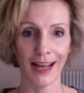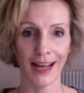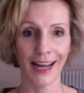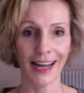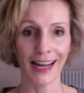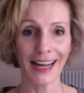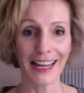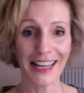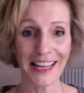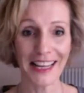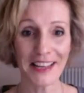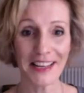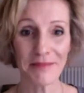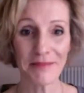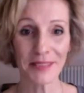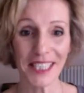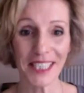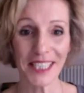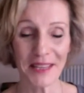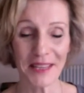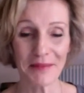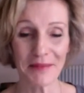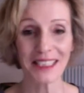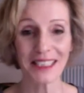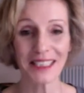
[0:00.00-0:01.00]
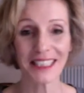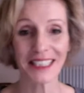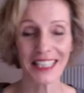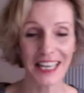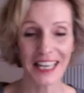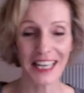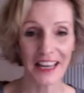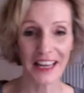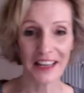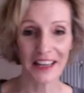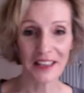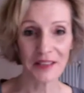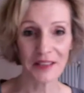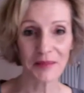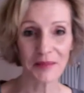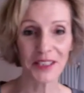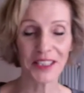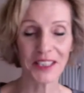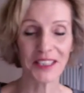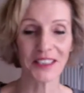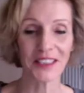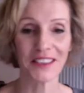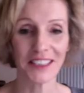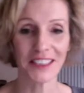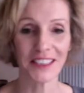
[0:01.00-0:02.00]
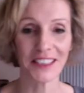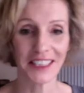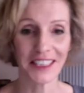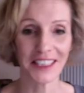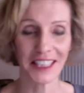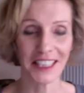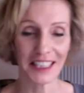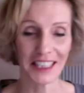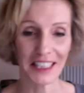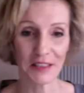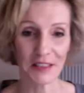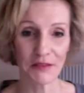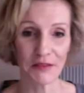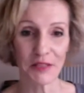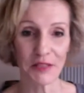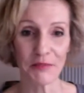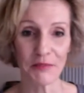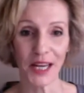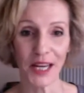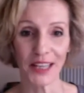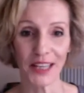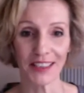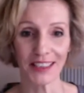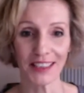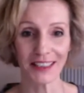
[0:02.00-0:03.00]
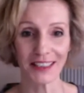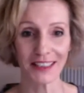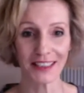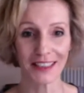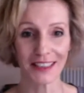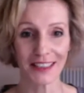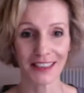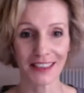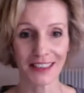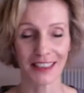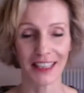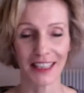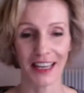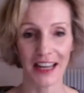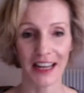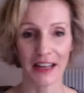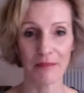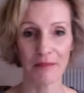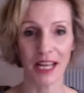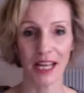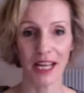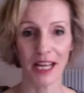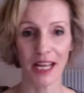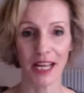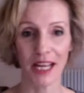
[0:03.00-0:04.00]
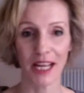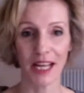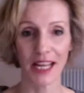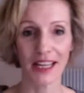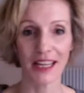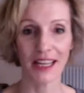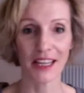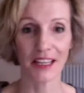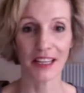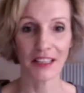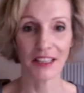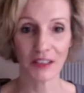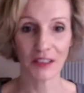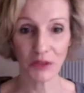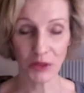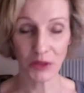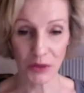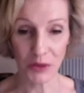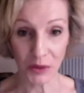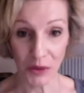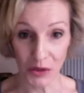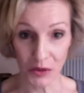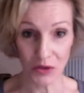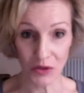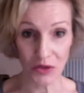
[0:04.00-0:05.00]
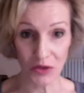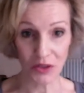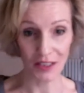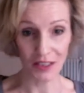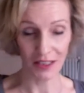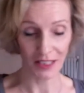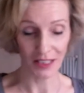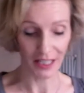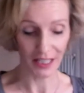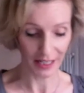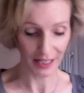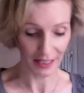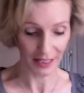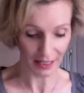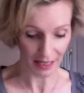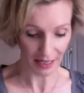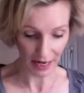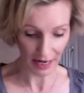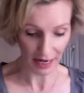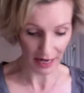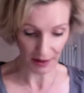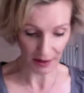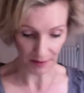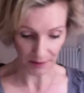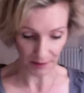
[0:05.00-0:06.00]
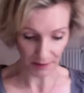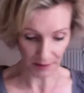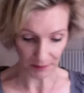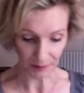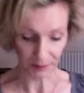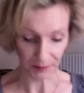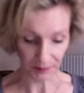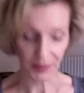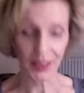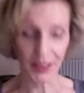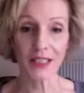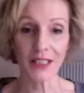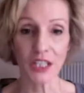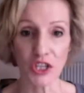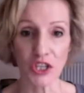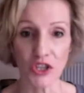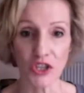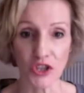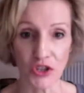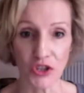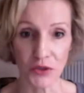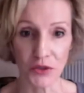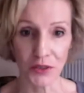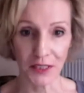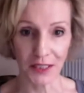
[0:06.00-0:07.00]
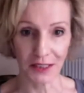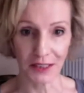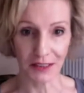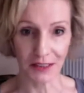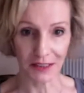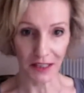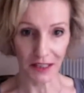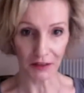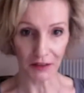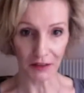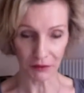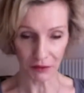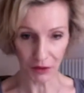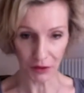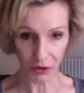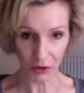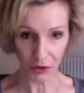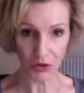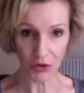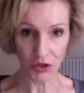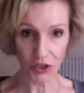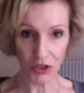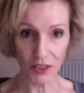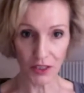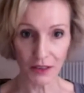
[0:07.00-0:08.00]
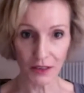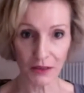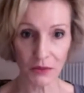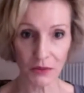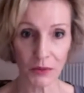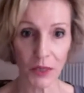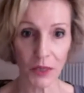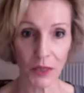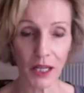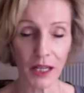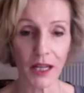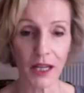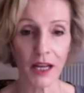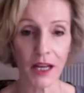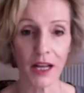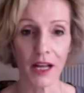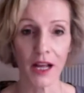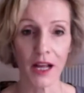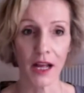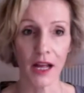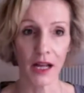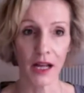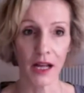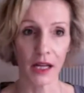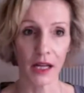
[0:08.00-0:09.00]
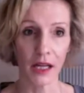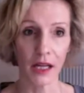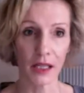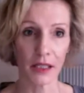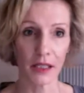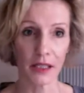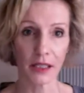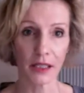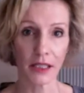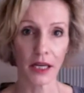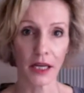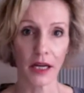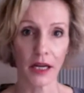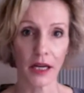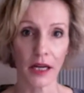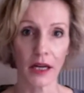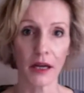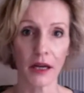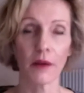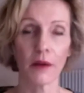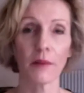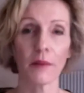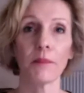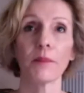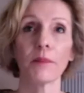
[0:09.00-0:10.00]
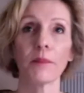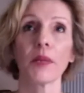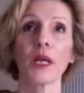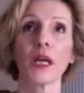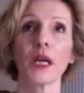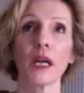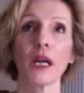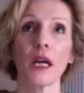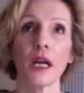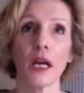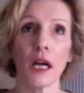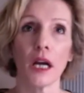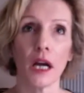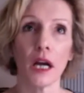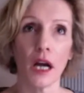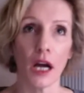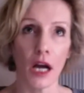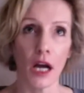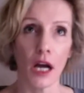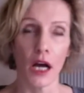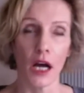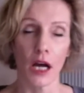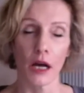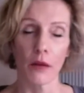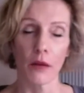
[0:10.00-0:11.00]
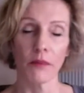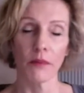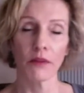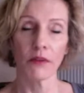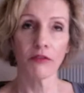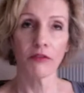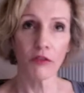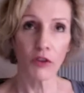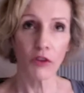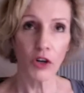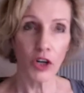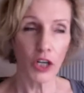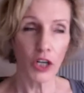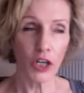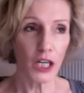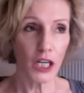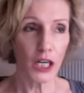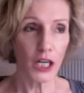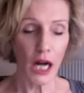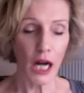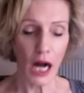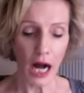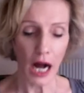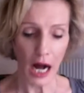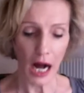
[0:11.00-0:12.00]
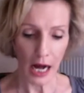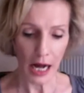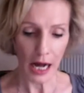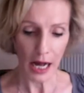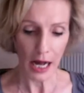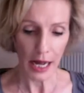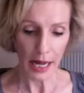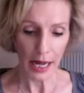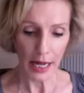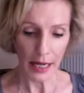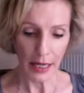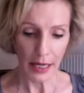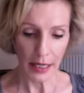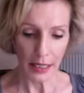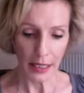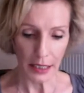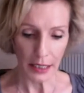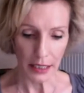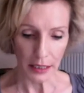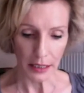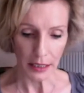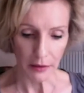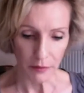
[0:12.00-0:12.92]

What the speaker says: Hi, my name is Claire Molinar and I live in Paris. I'm a indigo coach and I teach unique self coaching as well. And before I